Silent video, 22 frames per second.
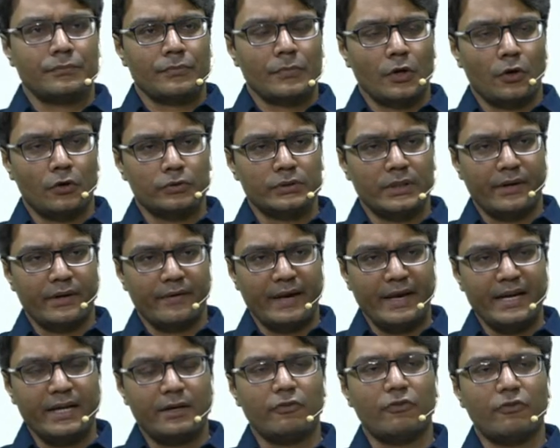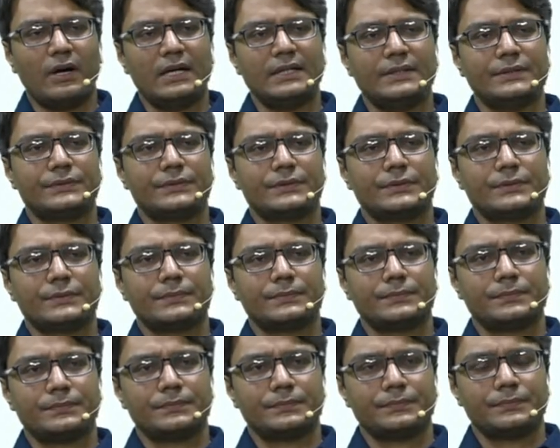on the rank wise,
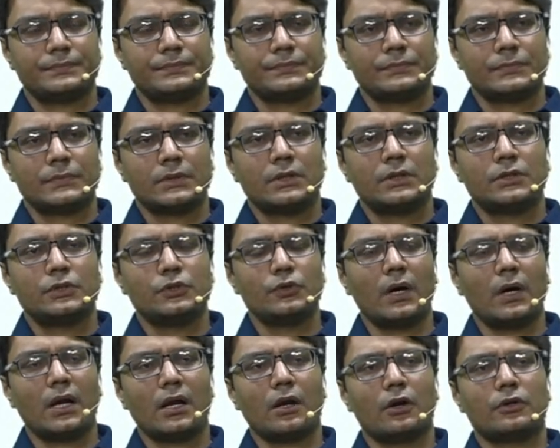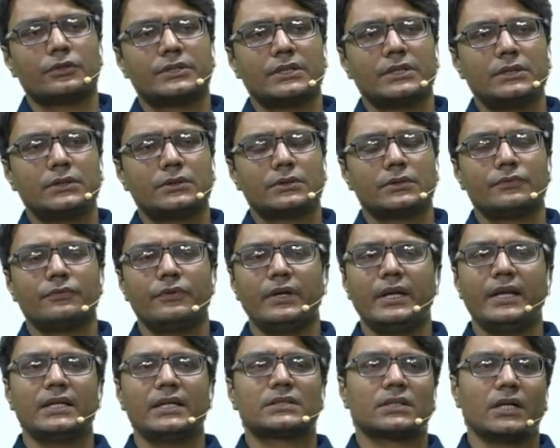you are allotted
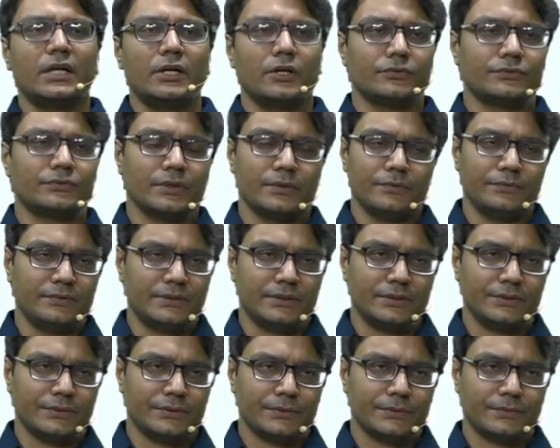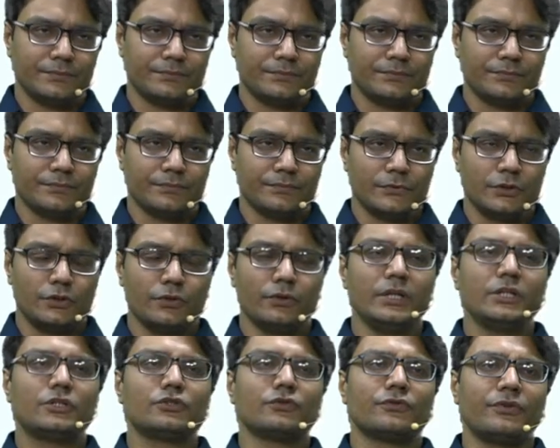various kind of services. You
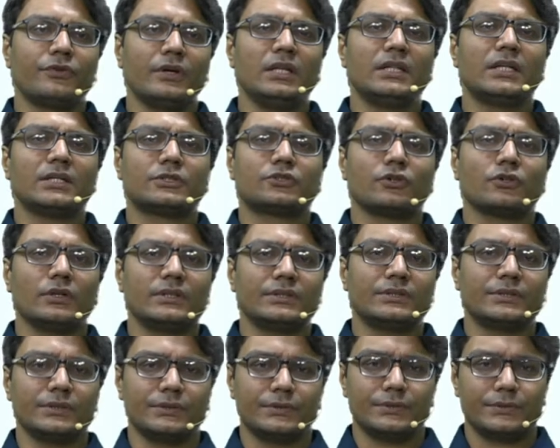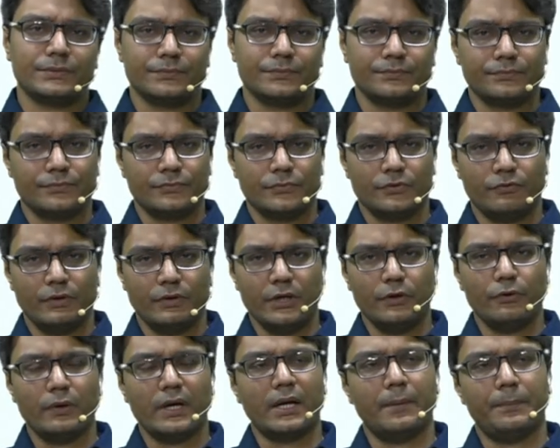need to fill the choices when
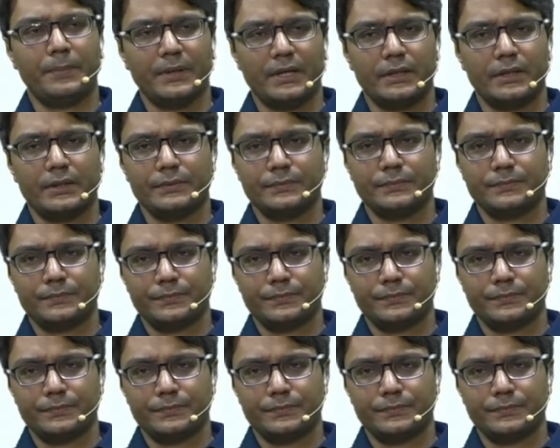you are appearing.